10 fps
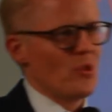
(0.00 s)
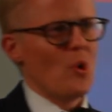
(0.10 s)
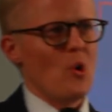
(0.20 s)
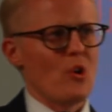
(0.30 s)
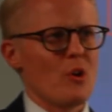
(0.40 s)

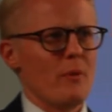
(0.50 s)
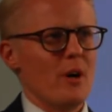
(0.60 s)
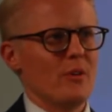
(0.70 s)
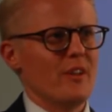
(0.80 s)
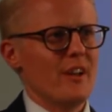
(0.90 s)
talk
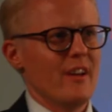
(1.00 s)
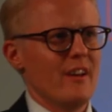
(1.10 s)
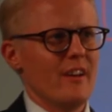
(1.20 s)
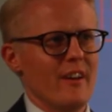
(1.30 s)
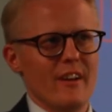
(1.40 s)
about
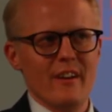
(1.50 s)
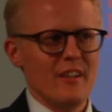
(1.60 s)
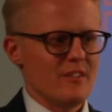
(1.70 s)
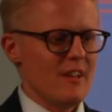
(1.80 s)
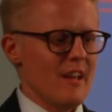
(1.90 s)
the, uh,
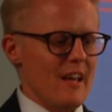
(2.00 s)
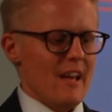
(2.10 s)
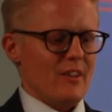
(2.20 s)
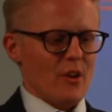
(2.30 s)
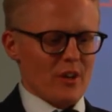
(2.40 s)

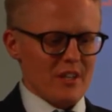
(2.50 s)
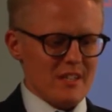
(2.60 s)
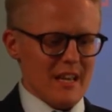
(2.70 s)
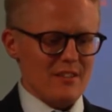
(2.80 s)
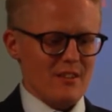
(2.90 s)
the
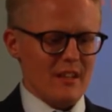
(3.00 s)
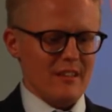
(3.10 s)
organization.